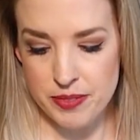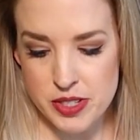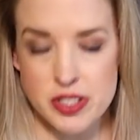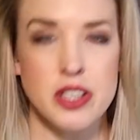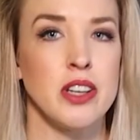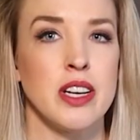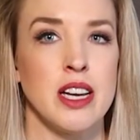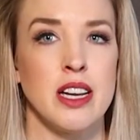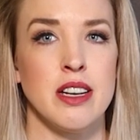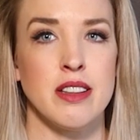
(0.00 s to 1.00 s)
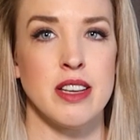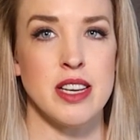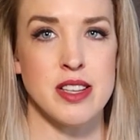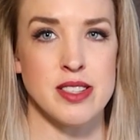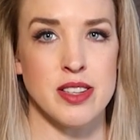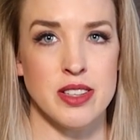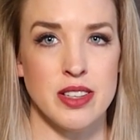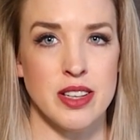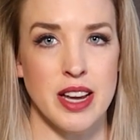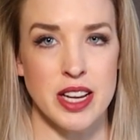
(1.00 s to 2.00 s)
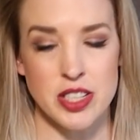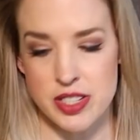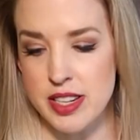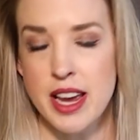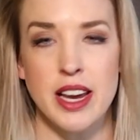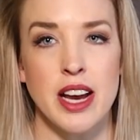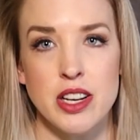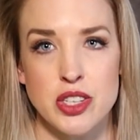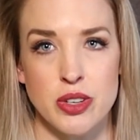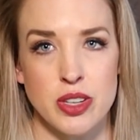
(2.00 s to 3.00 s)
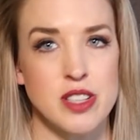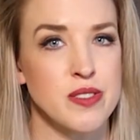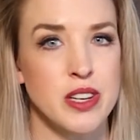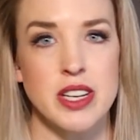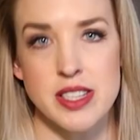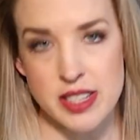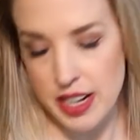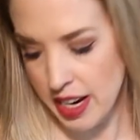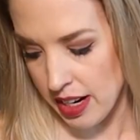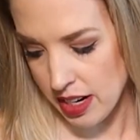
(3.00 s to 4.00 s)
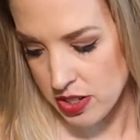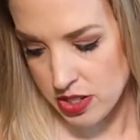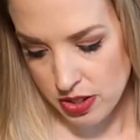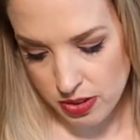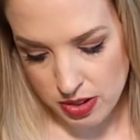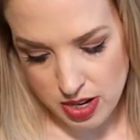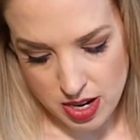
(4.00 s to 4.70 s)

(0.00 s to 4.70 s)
still in the easel and just hang on to it. It's very easy to hang on to.